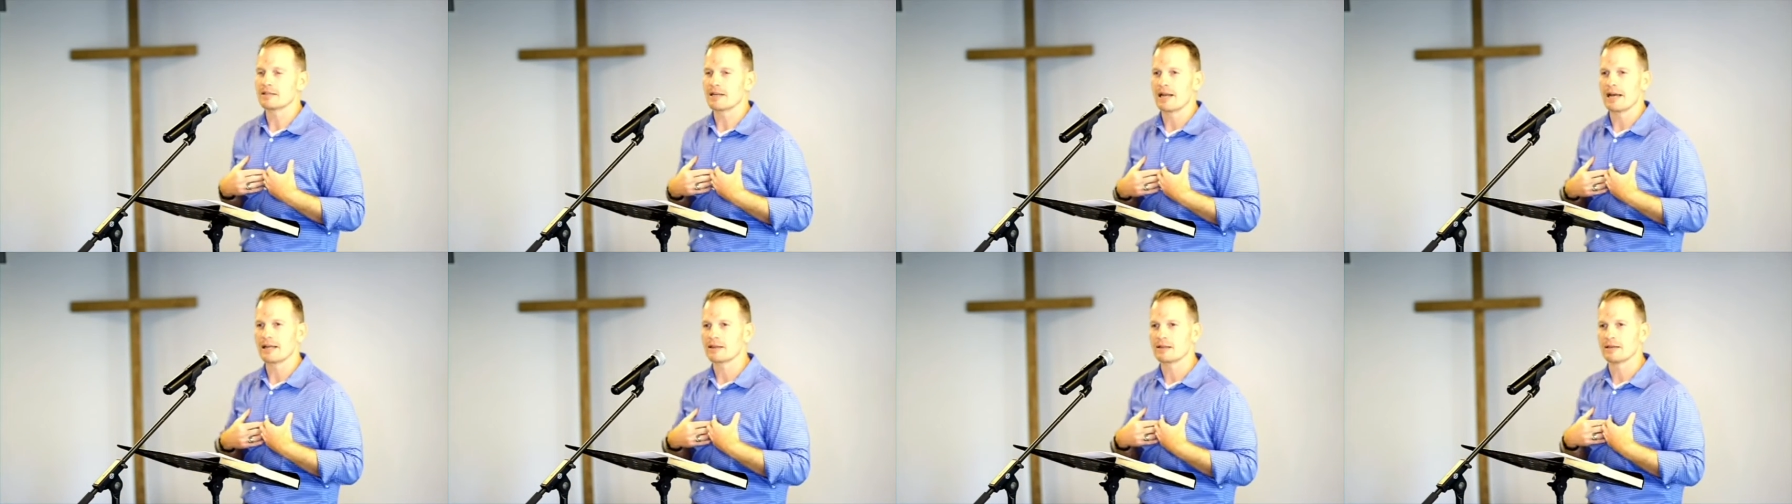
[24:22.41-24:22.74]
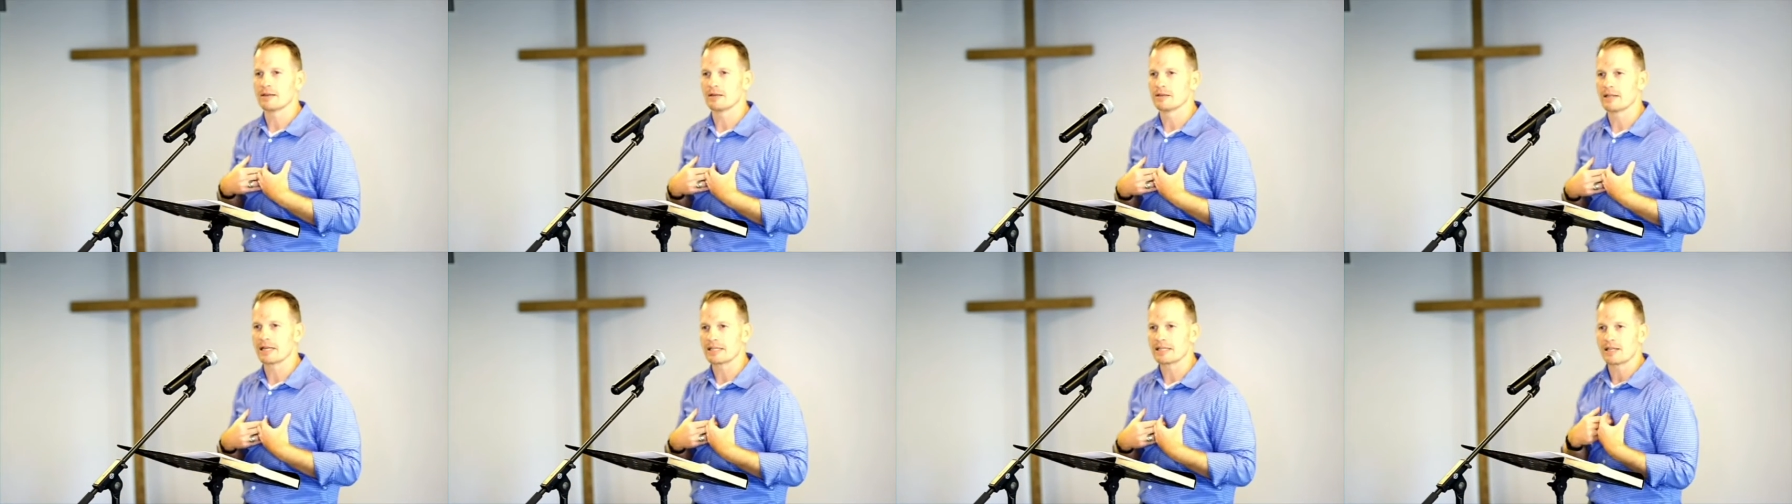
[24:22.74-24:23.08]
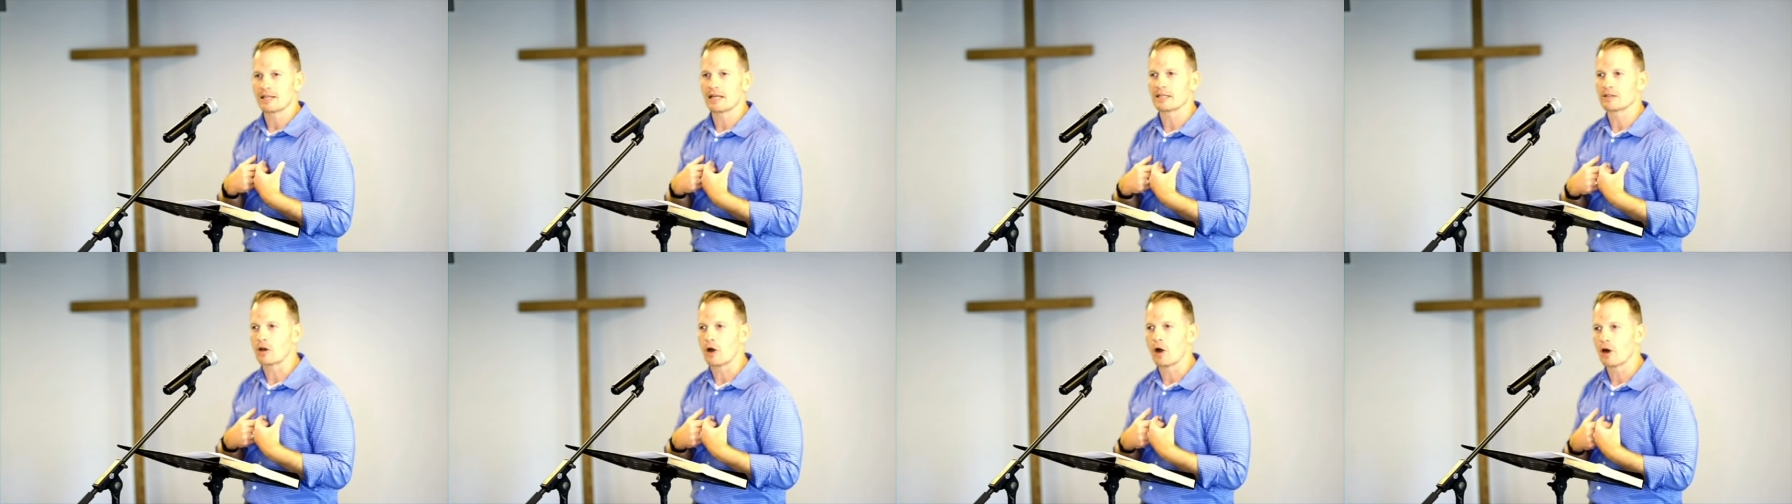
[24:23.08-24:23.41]
not the, that's
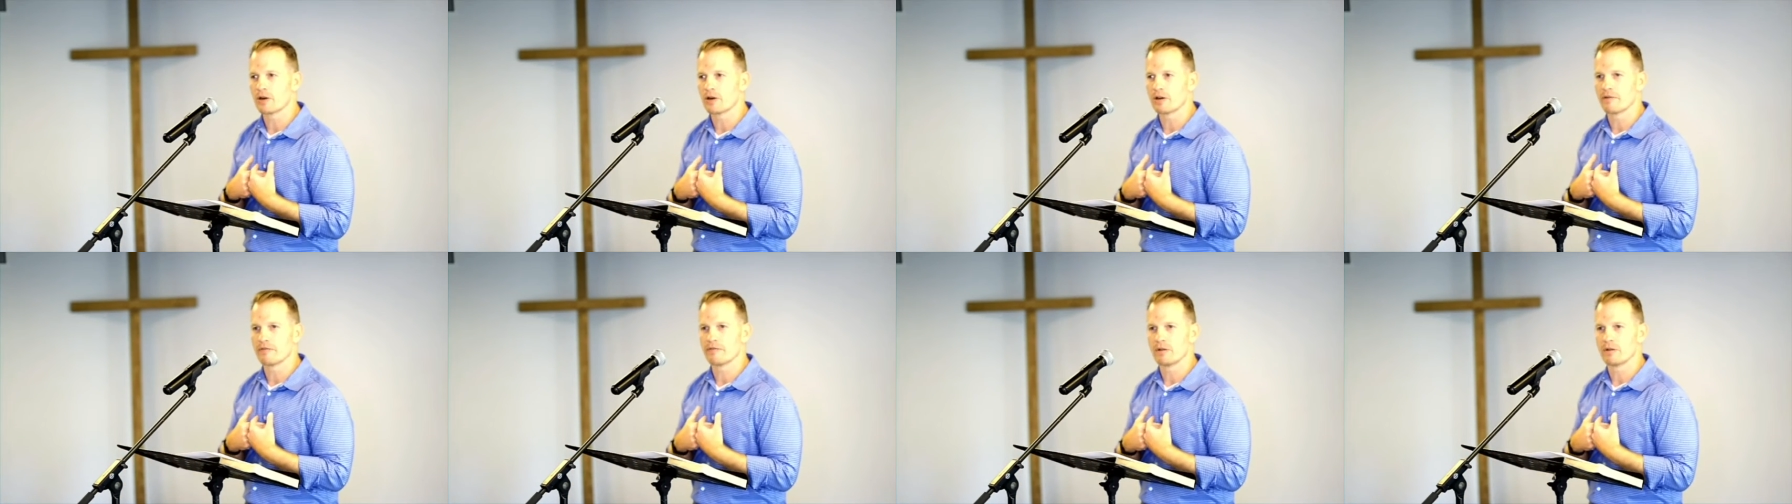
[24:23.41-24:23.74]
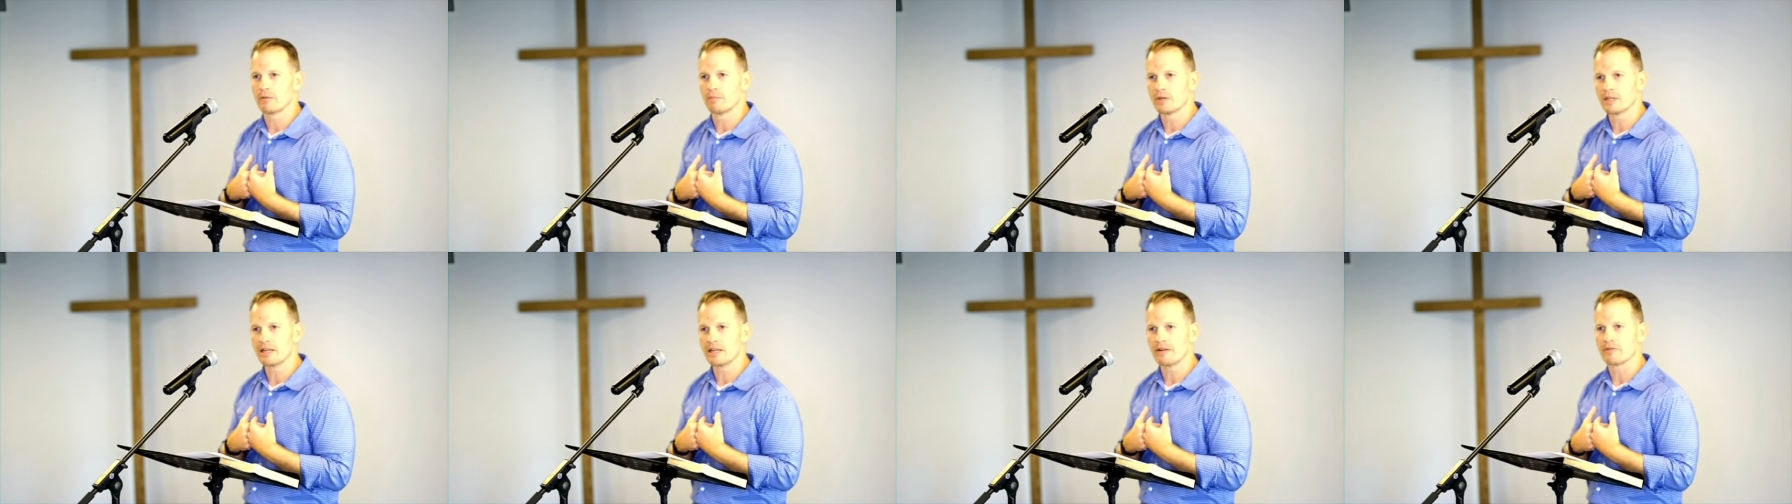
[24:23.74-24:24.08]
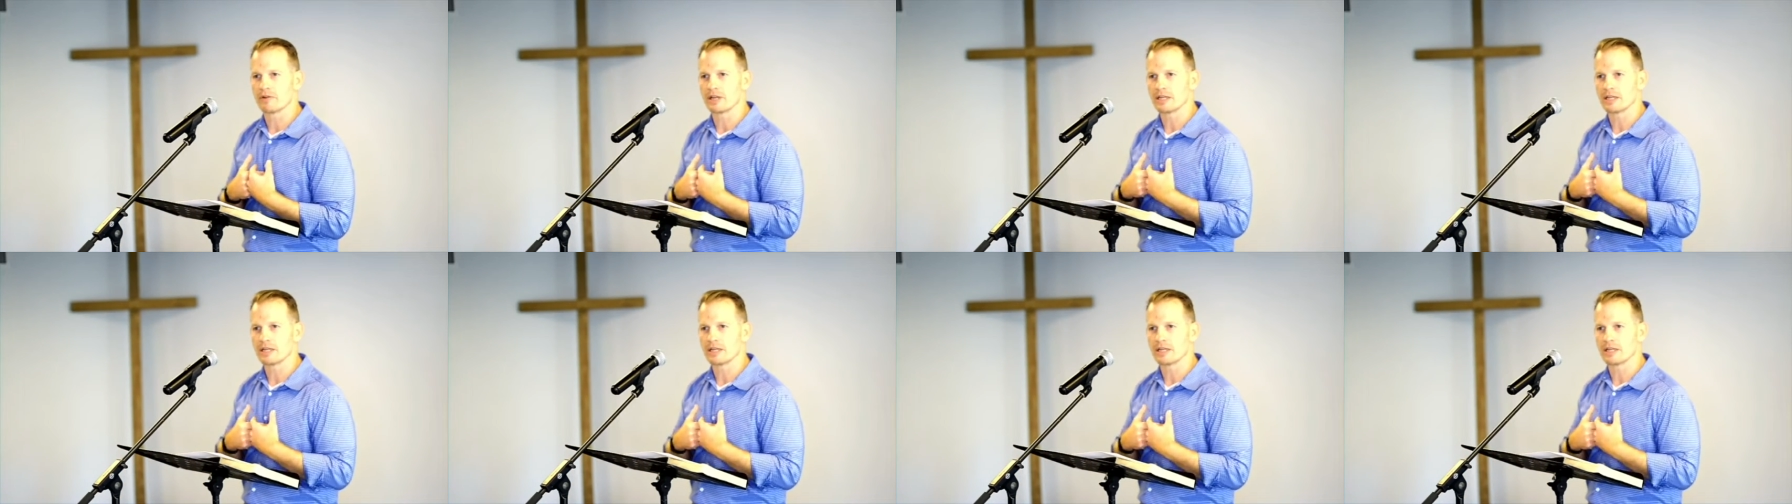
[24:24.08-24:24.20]
not the heart of the believer.